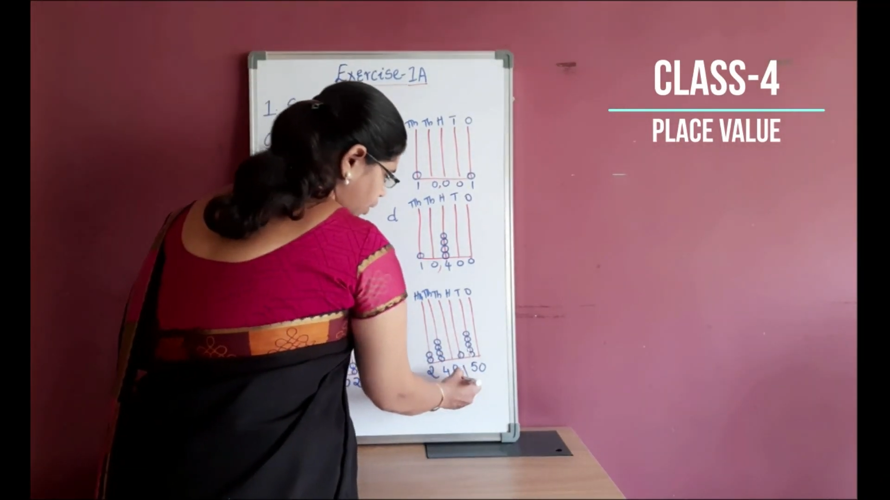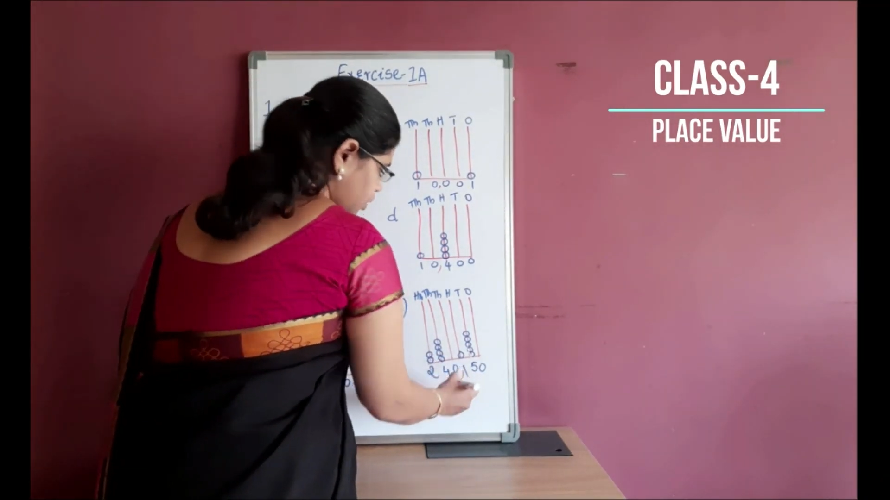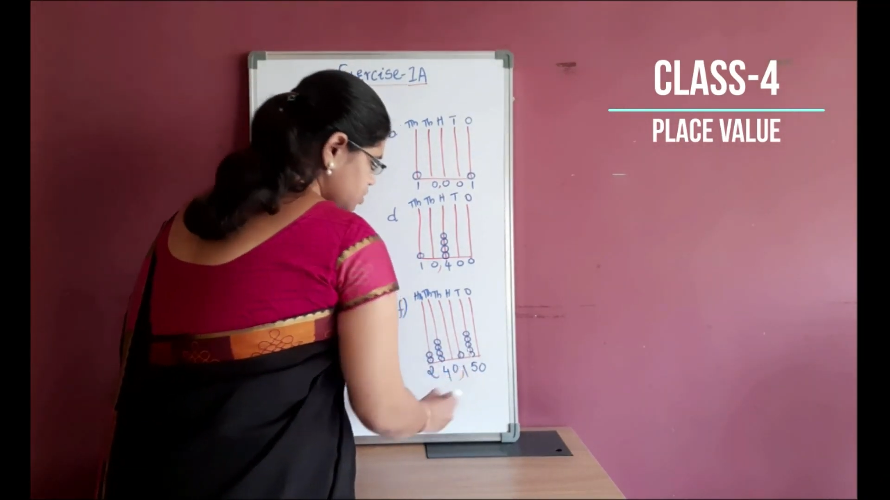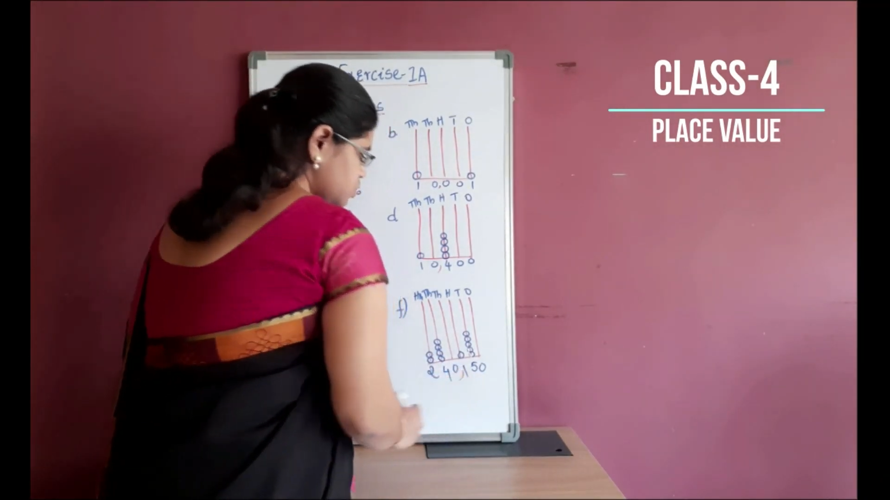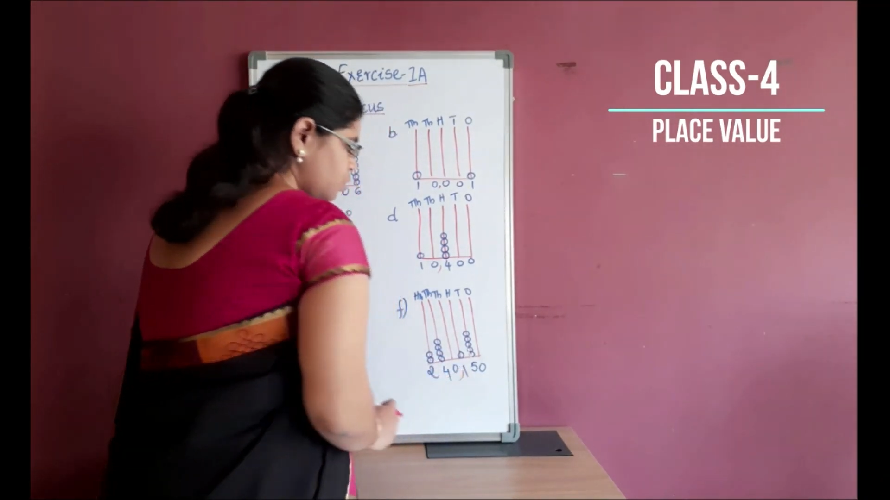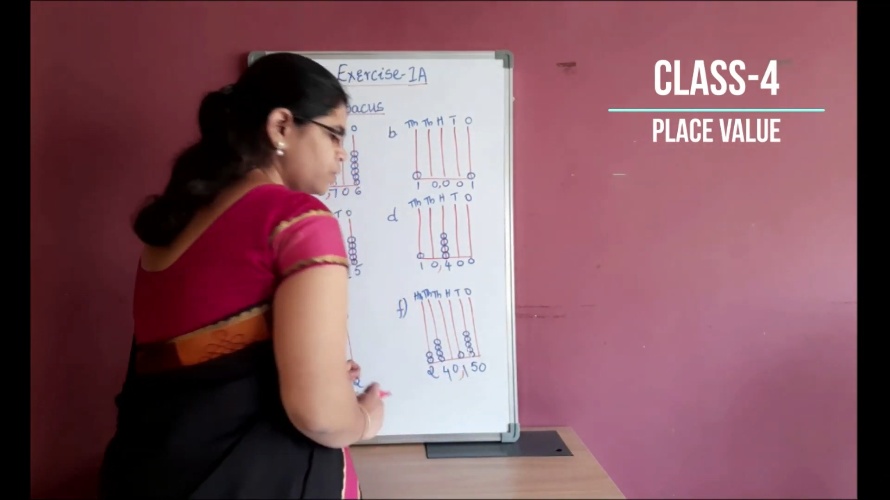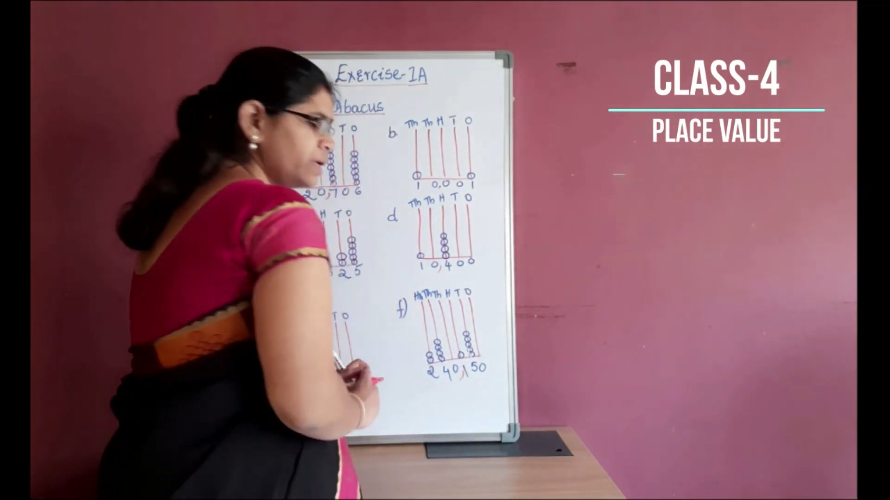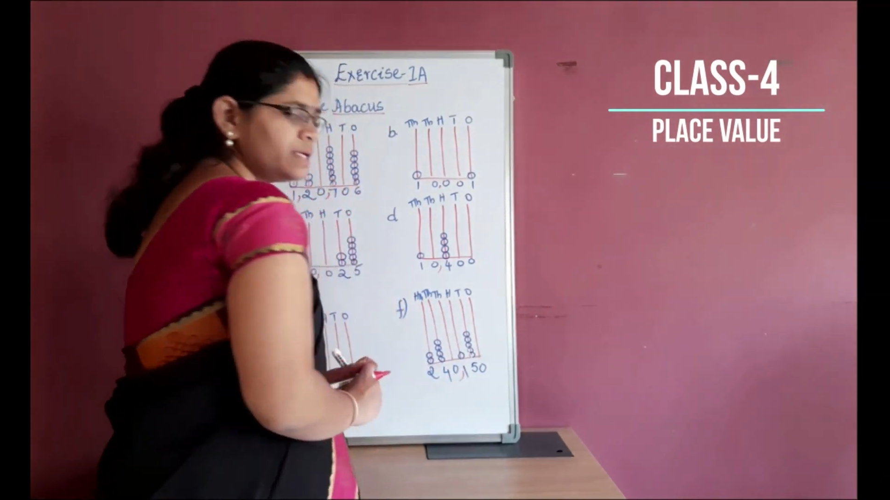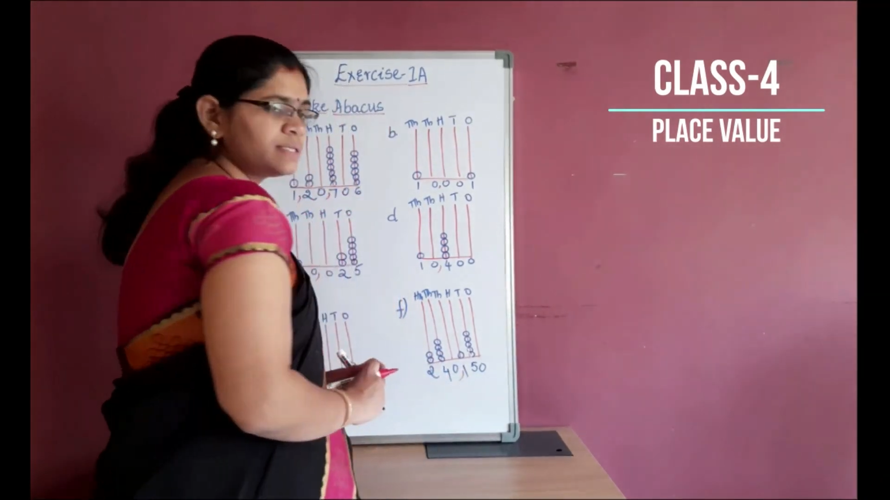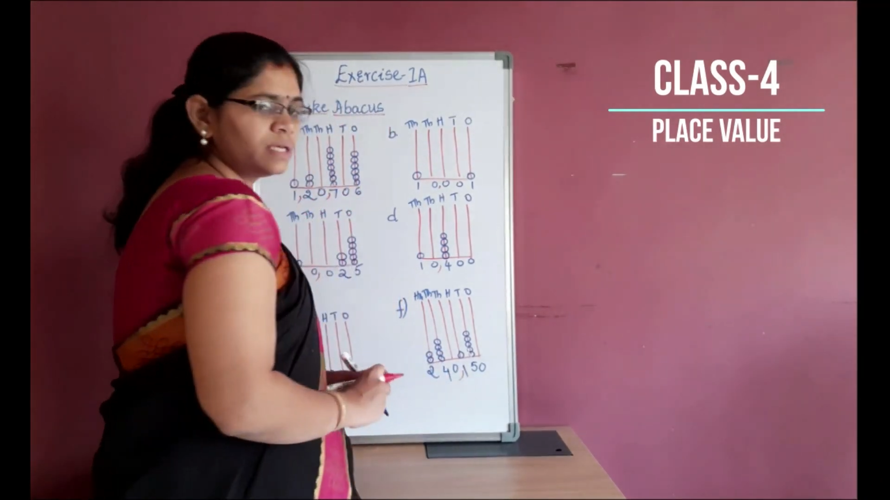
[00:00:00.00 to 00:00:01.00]
also
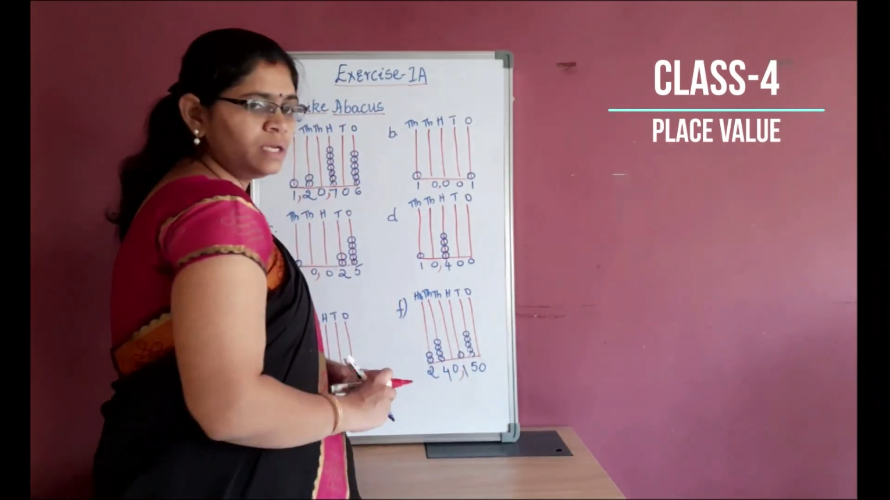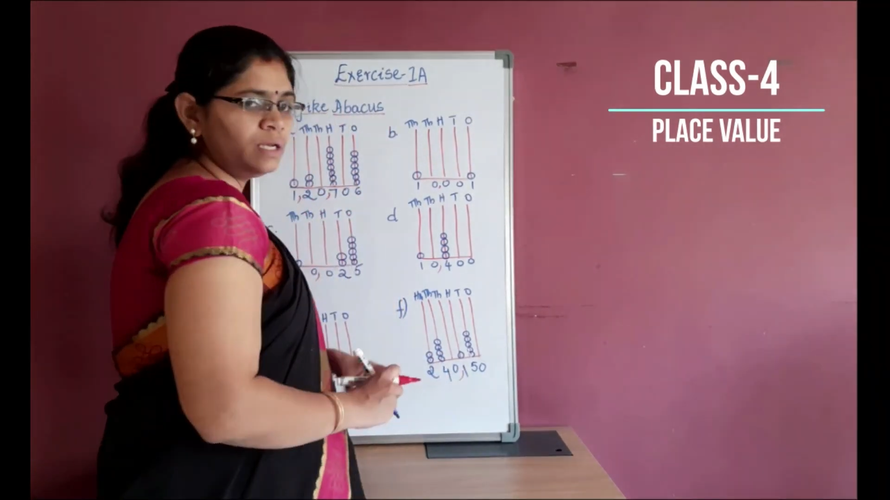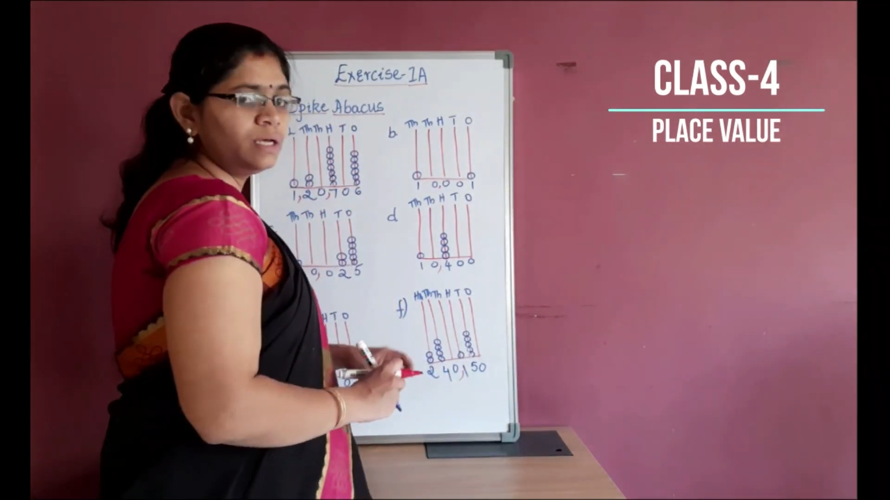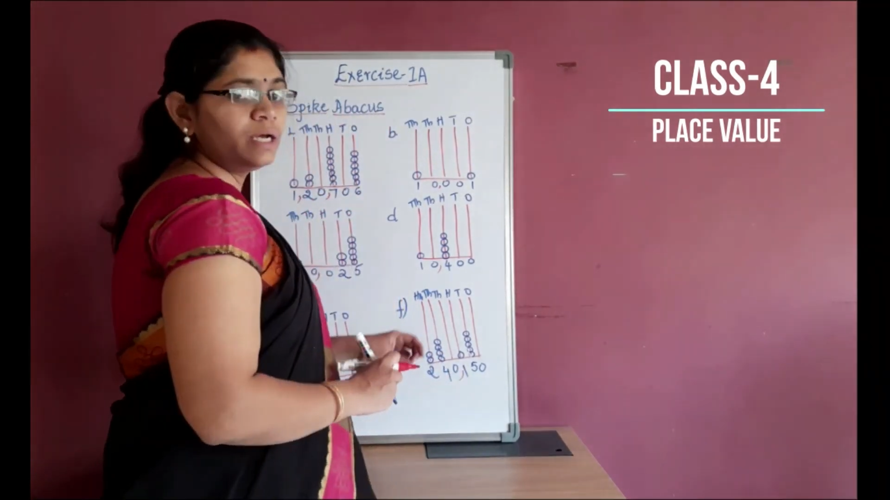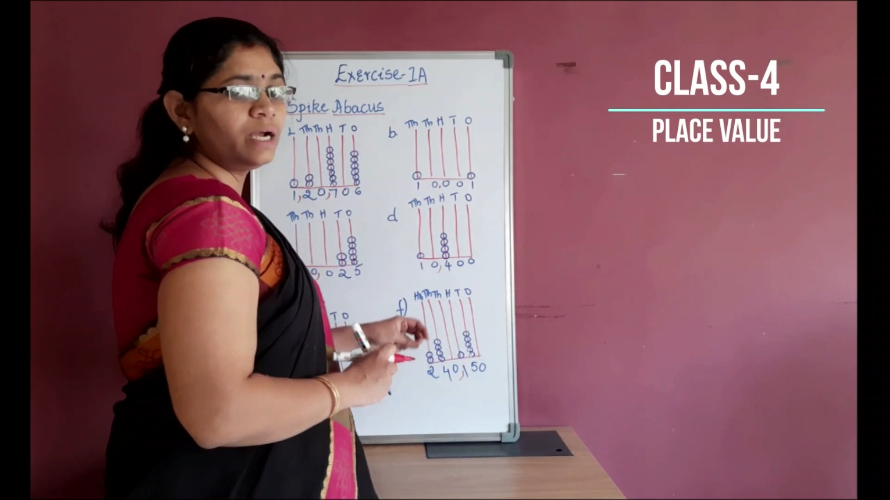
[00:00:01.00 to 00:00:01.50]
is in